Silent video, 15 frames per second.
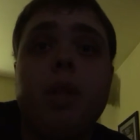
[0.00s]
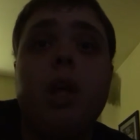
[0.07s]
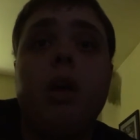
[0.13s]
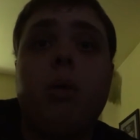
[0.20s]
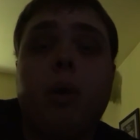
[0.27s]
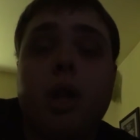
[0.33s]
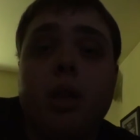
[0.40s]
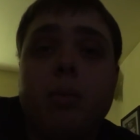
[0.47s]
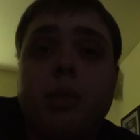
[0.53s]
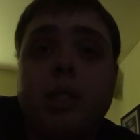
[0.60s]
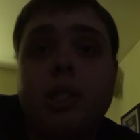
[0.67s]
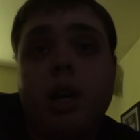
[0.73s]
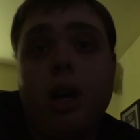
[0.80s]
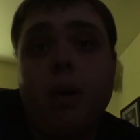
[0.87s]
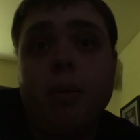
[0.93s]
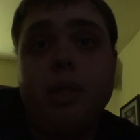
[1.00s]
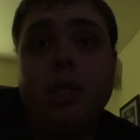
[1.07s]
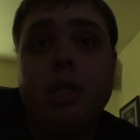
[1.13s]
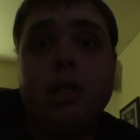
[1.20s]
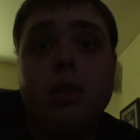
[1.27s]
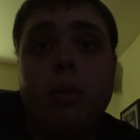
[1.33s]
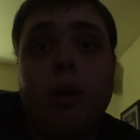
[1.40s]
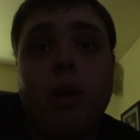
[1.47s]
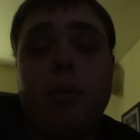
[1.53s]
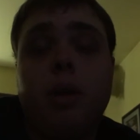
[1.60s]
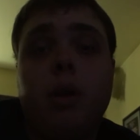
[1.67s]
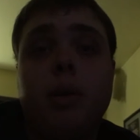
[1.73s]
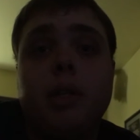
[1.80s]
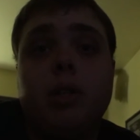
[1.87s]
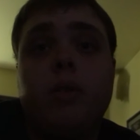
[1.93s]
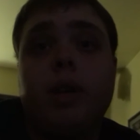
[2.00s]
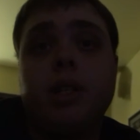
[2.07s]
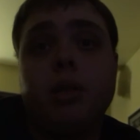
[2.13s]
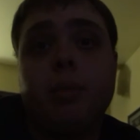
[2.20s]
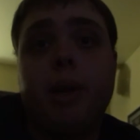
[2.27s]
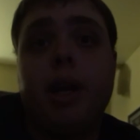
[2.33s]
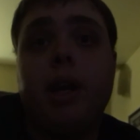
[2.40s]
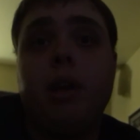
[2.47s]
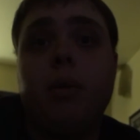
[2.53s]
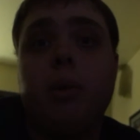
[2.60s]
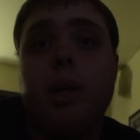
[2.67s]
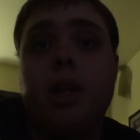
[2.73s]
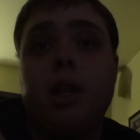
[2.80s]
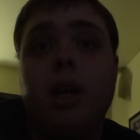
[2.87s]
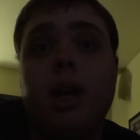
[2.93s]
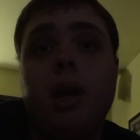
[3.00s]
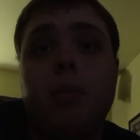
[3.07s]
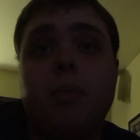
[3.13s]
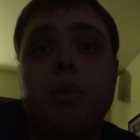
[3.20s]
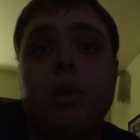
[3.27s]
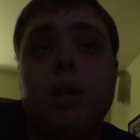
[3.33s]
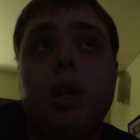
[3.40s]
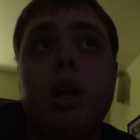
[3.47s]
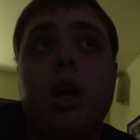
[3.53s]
One of them is Thomas. He's the one I'm going to WrestleMania with in April.